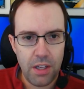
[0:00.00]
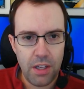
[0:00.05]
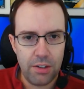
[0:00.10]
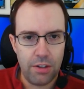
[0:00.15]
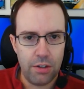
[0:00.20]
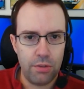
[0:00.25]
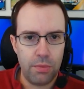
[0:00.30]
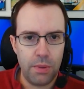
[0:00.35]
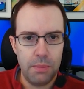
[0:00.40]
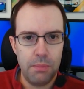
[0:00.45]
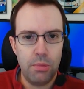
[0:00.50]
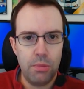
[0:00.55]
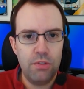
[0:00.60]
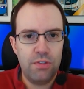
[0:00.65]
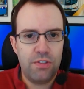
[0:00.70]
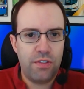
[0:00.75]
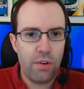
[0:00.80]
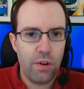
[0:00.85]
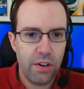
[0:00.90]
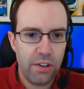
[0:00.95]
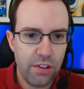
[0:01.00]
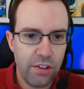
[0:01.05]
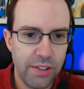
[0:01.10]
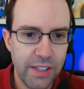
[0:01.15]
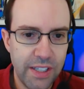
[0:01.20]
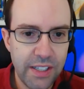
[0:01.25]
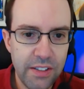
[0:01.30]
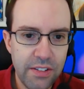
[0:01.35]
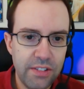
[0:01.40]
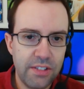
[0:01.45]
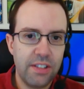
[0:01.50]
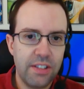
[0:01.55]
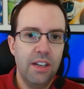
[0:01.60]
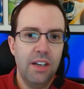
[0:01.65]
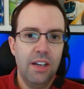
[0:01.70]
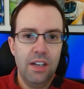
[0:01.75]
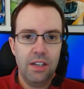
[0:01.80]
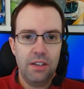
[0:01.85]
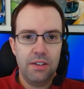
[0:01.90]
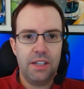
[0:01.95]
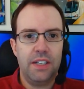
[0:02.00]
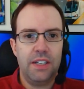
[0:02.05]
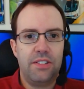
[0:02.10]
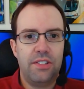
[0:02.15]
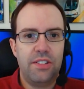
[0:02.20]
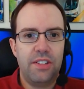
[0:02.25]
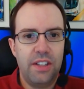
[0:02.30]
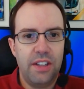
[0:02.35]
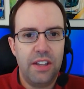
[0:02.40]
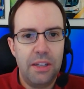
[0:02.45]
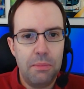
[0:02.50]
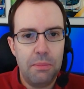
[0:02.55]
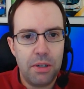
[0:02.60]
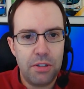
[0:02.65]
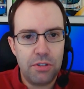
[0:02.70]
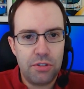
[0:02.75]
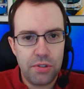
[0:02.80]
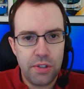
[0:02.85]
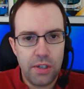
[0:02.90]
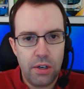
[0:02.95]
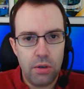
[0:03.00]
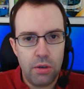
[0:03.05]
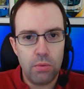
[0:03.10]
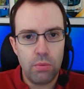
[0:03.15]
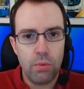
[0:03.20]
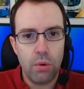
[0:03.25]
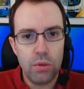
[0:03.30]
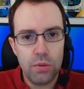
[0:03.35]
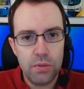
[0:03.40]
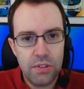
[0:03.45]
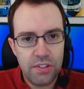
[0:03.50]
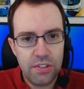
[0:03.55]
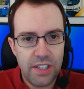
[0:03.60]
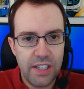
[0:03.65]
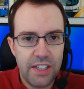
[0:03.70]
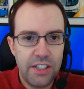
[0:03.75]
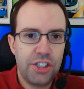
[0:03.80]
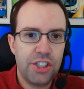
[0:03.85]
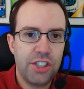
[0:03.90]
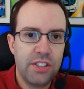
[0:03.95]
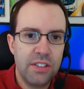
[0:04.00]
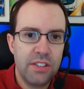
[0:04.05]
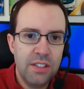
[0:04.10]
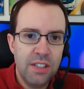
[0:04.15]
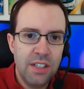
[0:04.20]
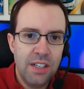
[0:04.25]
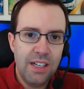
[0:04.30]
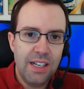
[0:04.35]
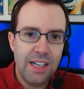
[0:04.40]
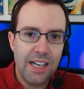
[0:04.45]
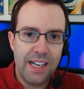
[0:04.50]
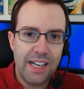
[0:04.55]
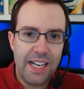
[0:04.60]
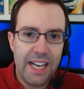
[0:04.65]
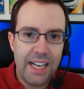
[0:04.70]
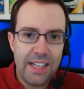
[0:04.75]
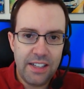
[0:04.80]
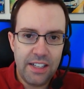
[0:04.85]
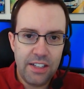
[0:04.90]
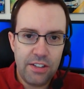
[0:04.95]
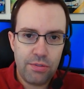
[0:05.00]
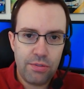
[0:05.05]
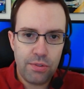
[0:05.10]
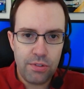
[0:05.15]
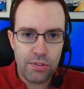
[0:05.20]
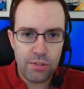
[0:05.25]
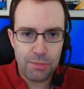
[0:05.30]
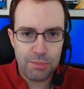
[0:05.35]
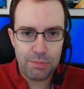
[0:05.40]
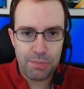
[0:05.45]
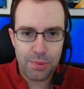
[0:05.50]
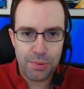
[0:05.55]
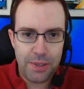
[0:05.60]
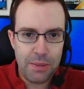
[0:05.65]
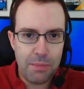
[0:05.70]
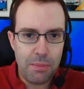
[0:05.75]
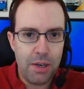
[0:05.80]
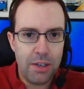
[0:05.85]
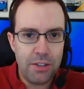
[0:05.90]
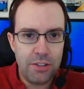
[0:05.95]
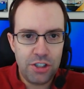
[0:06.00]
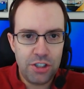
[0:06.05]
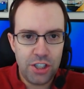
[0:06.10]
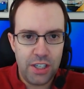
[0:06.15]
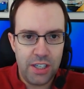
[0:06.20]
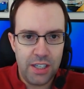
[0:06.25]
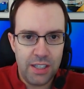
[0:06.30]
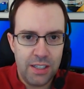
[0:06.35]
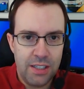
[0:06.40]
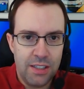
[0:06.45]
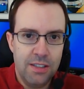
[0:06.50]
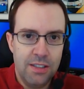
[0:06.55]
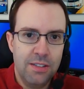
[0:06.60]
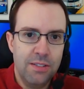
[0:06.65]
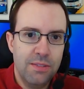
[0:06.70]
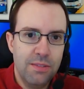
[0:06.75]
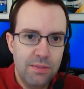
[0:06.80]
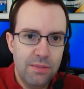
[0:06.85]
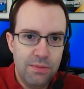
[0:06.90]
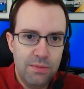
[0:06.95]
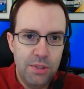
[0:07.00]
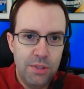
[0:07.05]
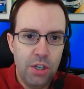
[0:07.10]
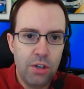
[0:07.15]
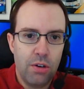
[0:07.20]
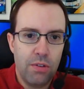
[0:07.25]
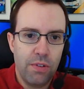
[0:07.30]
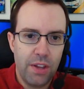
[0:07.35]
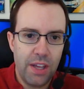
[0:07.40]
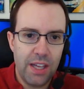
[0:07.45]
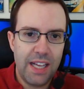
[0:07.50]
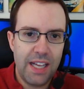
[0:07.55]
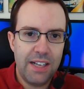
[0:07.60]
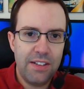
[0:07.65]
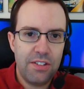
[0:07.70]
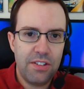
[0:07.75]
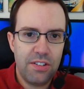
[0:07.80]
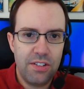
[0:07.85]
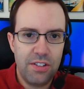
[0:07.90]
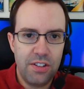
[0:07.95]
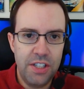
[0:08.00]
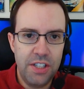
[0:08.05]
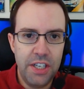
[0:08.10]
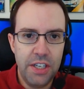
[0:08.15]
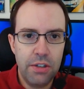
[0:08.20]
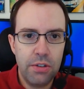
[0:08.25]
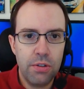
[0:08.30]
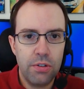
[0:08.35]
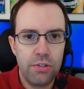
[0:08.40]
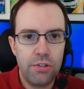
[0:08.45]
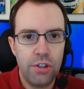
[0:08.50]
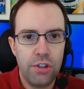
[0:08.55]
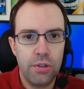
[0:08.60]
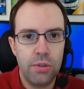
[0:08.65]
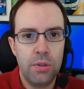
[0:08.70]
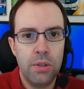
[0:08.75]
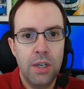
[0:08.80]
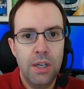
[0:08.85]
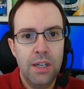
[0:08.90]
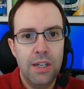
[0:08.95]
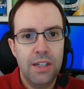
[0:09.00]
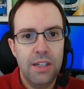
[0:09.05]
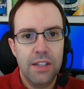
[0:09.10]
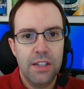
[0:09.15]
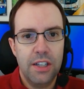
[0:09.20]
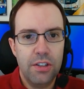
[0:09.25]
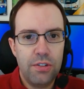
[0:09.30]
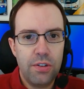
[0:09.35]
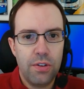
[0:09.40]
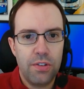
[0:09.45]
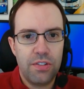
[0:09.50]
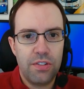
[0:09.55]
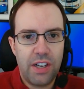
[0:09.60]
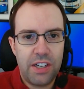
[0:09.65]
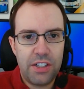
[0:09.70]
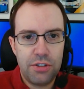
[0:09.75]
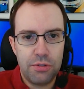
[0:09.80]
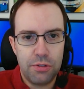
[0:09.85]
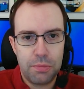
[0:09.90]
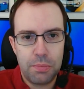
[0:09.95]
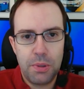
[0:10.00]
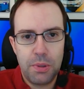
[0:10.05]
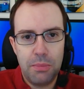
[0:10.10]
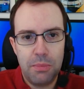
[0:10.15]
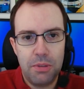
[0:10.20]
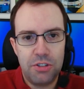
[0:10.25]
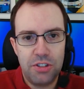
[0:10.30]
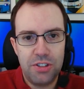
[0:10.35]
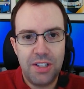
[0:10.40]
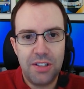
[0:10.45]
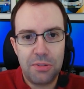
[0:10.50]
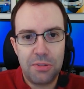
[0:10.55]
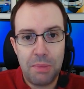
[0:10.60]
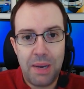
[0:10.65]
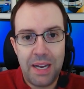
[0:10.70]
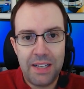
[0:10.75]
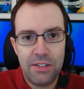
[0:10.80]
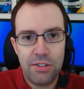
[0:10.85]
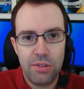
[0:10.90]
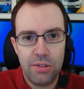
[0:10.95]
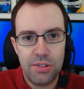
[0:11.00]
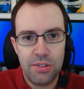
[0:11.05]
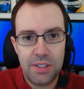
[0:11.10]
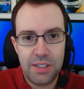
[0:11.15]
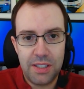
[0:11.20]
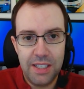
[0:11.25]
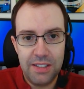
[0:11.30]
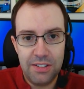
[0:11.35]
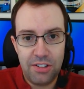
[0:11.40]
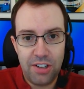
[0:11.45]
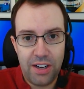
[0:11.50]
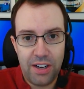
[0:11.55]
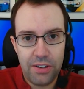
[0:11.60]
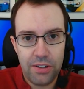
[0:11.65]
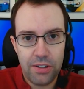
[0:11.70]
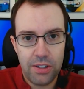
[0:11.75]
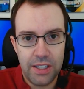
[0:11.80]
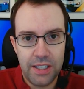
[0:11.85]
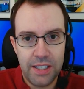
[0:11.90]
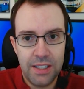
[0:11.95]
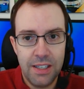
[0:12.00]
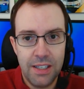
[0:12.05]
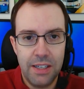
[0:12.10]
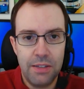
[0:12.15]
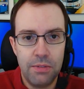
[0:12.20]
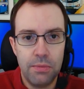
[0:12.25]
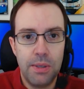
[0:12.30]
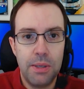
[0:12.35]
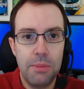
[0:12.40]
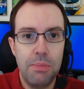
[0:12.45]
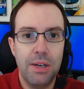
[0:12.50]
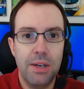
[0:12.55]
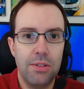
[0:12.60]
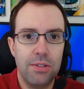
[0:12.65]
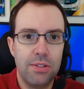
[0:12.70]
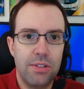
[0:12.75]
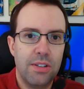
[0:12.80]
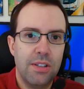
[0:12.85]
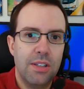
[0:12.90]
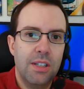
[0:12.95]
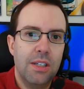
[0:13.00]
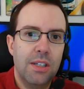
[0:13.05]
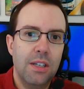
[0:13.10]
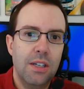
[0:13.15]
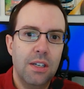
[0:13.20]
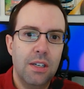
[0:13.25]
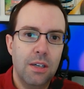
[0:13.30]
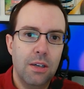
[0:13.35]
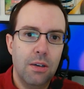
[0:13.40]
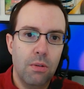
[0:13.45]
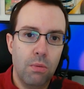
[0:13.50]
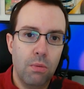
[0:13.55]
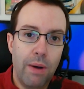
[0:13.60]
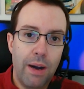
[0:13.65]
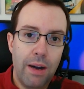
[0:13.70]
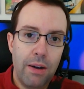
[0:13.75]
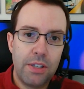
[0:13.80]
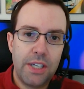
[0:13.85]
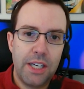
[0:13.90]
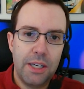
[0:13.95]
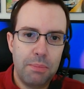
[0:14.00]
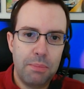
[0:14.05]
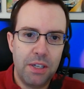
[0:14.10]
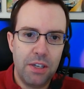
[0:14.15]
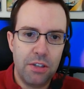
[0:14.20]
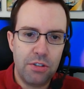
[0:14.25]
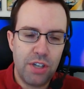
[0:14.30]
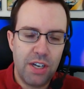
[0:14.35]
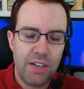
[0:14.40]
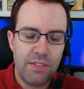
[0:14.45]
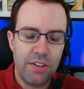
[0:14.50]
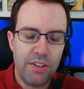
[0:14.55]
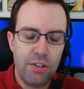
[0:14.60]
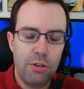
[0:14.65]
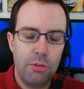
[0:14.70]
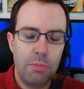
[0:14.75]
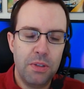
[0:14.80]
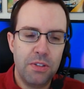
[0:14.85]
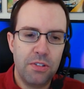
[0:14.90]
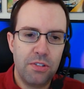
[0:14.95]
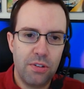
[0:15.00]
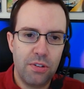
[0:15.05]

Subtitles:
So as we move farther east, you can see the Montreal Road station. Again, this was pretty much, over the last year or two, this whole section was pretty much dismantled entirely and rebuilt while keeping the traffic open.